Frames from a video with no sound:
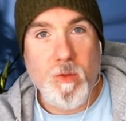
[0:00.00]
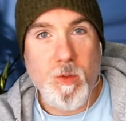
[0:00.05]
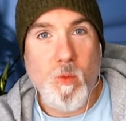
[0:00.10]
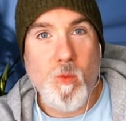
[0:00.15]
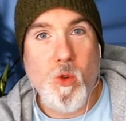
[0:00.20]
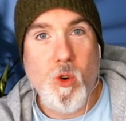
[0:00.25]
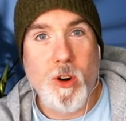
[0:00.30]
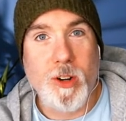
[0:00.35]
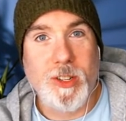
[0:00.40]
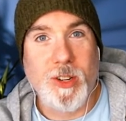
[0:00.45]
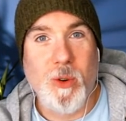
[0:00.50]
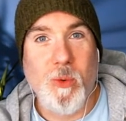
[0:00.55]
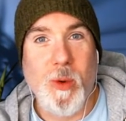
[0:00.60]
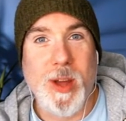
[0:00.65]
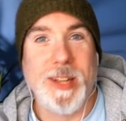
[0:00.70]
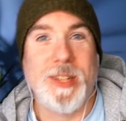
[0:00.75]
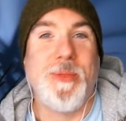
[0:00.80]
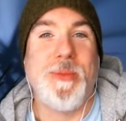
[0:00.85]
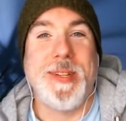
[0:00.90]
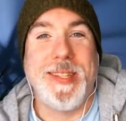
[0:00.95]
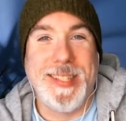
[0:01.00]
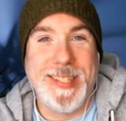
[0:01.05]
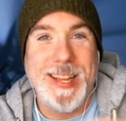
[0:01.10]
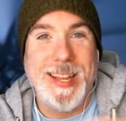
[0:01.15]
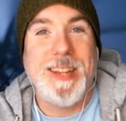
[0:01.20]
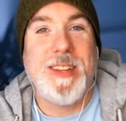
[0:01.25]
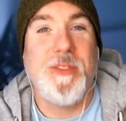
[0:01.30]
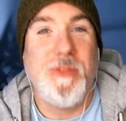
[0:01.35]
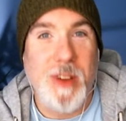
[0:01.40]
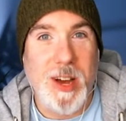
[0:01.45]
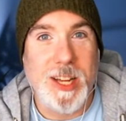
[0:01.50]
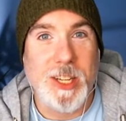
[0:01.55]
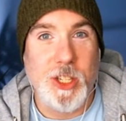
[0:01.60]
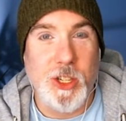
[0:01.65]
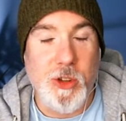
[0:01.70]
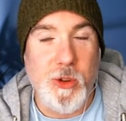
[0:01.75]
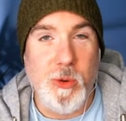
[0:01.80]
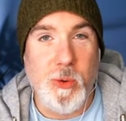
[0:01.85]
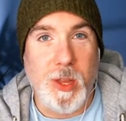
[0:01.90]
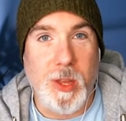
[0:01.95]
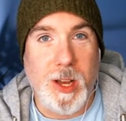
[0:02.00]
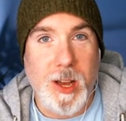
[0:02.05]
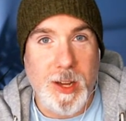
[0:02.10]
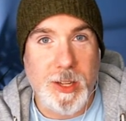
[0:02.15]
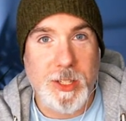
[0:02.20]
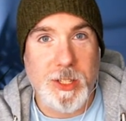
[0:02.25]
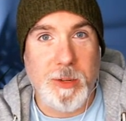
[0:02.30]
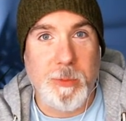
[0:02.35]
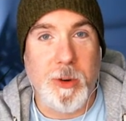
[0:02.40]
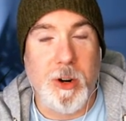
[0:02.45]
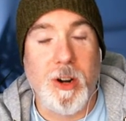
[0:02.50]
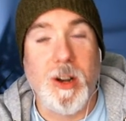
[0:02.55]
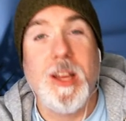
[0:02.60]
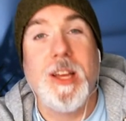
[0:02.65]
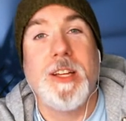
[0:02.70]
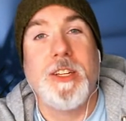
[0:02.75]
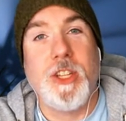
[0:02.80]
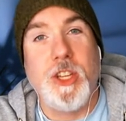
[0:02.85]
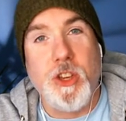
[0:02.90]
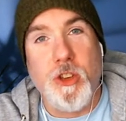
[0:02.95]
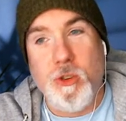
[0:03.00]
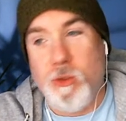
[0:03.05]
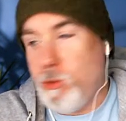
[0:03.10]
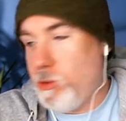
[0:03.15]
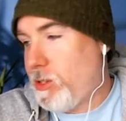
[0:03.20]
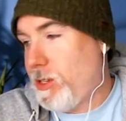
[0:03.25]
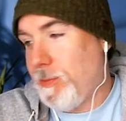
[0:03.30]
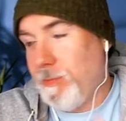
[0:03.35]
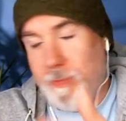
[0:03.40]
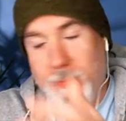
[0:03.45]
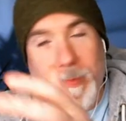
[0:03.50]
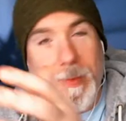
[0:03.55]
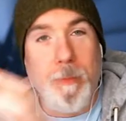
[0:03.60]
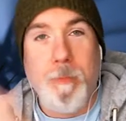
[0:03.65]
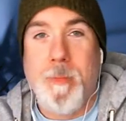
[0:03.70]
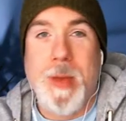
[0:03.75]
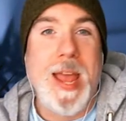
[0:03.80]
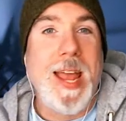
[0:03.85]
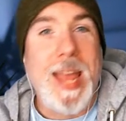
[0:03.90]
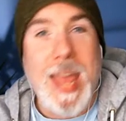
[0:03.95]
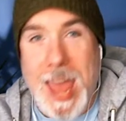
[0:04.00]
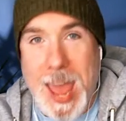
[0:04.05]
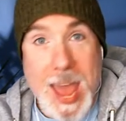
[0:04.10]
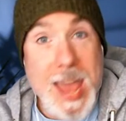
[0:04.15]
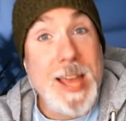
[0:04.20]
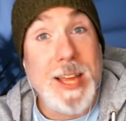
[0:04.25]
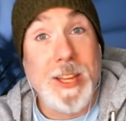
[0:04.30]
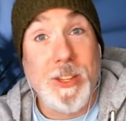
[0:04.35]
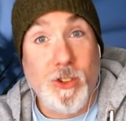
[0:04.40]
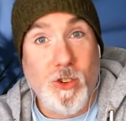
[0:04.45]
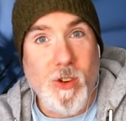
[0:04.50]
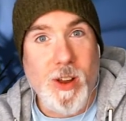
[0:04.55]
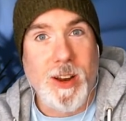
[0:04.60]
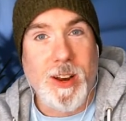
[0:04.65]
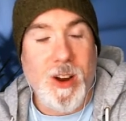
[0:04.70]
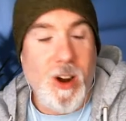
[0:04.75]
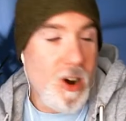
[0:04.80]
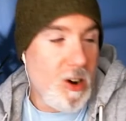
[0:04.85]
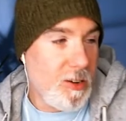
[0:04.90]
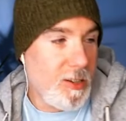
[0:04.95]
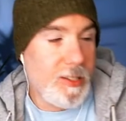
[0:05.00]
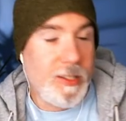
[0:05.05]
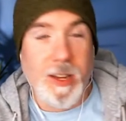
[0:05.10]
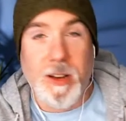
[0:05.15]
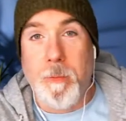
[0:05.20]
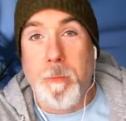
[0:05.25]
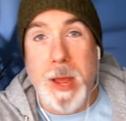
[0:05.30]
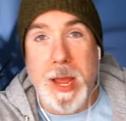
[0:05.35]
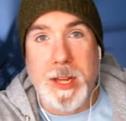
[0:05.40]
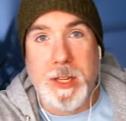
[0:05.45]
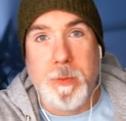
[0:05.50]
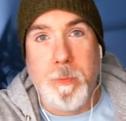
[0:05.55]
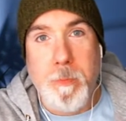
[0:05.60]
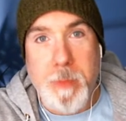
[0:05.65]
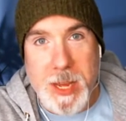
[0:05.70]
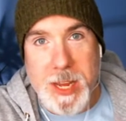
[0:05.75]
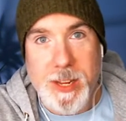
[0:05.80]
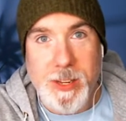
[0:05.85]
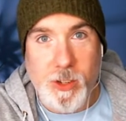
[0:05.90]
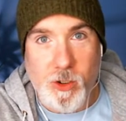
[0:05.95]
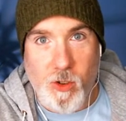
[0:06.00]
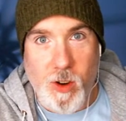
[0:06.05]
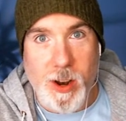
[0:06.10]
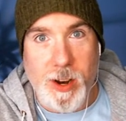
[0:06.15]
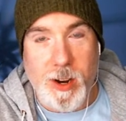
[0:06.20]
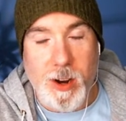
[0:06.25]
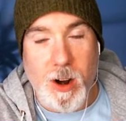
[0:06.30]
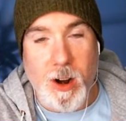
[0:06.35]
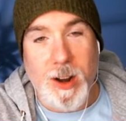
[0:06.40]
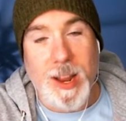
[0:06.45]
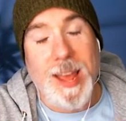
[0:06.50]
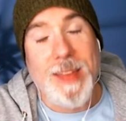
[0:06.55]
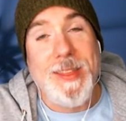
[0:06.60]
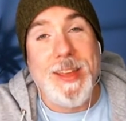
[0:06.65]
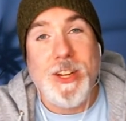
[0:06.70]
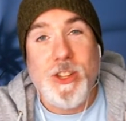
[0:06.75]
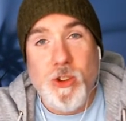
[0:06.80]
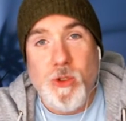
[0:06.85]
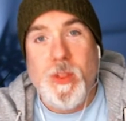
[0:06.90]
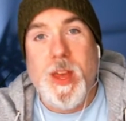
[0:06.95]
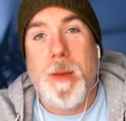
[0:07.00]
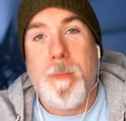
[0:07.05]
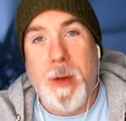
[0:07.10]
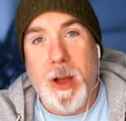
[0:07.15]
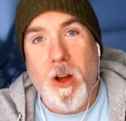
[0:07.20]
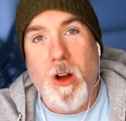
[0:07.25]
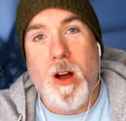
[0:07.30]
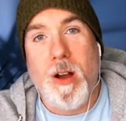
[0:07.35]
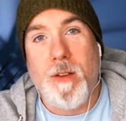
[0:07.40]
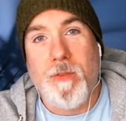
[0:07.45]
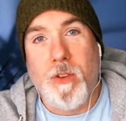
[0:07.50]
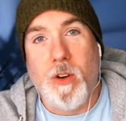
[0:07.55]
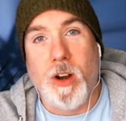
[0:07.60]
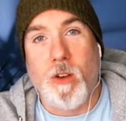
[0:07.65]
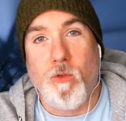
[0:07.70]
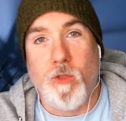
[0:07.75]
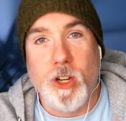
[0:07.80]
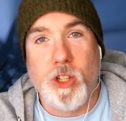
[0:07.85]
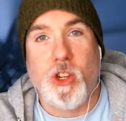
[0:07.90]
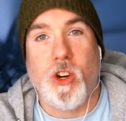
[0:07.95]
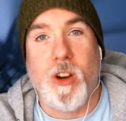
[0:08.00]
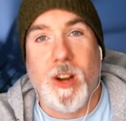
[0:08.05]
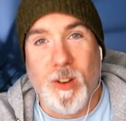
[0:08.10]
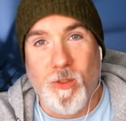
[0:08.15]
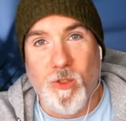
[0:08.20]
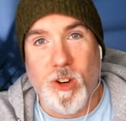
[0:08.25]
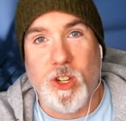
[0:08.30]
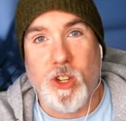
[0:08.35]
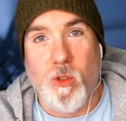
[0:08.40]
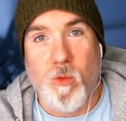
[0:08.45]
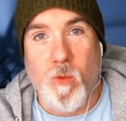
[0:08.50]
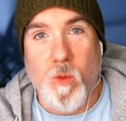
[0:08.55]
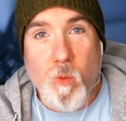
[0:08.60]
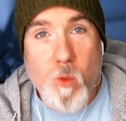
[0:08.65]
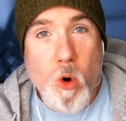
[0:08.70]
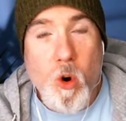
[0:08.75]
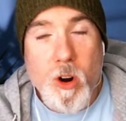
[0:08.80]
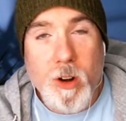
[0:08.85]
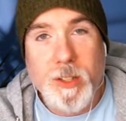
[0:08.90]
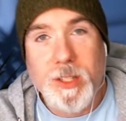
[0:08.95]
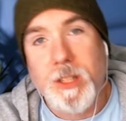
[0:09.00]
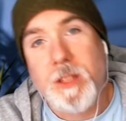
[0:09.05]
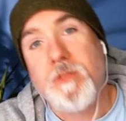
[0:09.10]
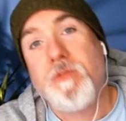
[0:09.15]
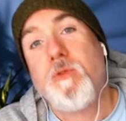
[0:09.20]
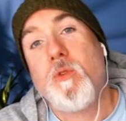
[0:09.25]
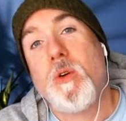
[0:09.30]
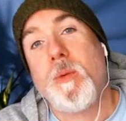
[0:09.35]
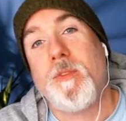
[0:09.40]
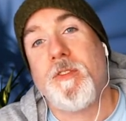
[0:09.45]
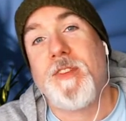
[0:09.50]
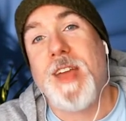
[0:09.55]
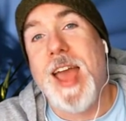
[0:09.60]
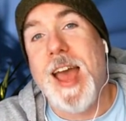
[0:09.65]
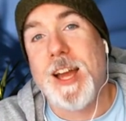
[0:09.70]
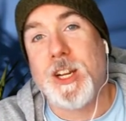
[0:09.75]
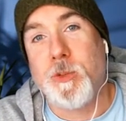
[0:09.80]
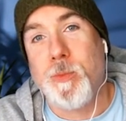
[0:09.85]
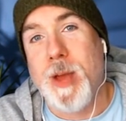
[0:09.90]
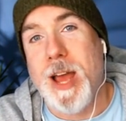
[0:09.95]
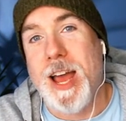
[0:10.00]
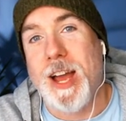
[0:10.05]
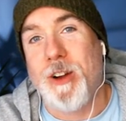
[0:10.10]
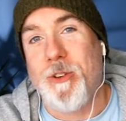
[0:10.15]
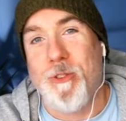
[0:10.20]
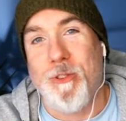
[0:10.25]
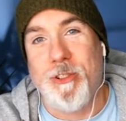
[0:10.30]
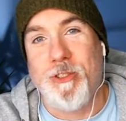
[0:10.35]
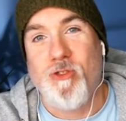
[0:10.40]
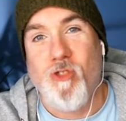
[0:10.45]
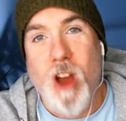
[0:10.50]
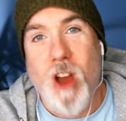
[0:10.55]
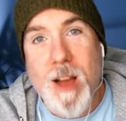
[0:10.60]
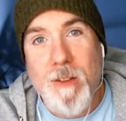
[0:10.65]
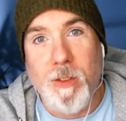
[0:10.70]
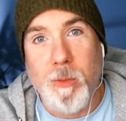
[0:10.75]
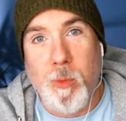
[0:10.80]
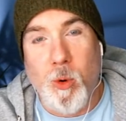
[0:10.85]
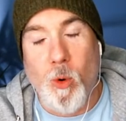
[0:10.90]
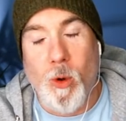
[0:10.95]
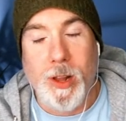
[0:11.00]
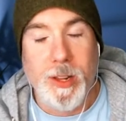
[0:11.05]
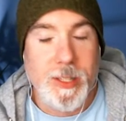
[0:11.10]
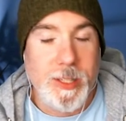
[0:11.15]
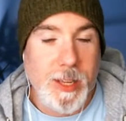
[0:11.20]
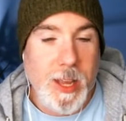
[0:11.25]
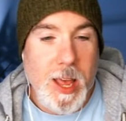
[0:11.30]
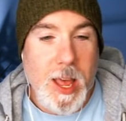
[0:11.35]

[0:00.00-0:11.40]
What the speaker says: rewards are a way to incentivize you, the customer, to use Bank A's credit card instead of Bank B's credit card. And they do that by offering richer and richer rewards in the form of cashback or travel points.